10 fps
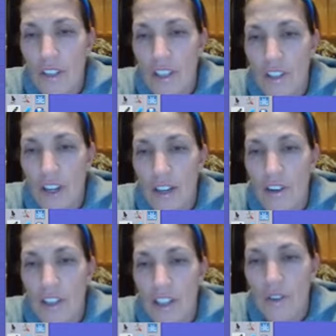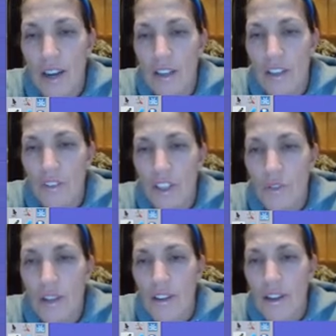I start down here, right? Going this
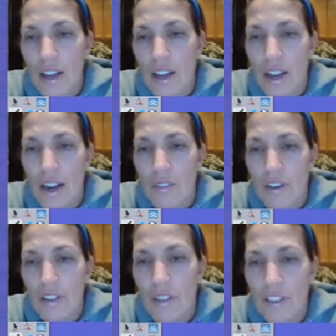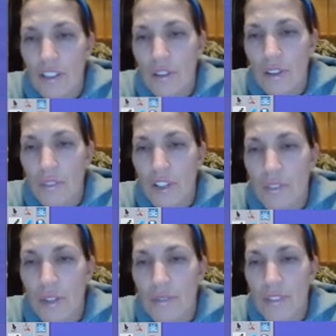way. I'm going to go
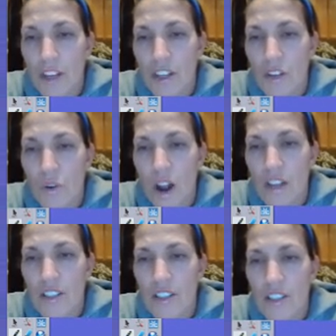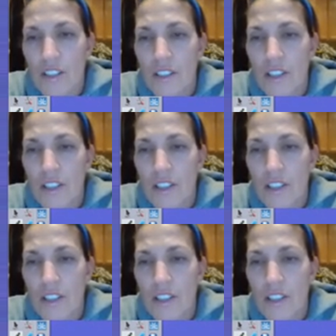this way. Cross.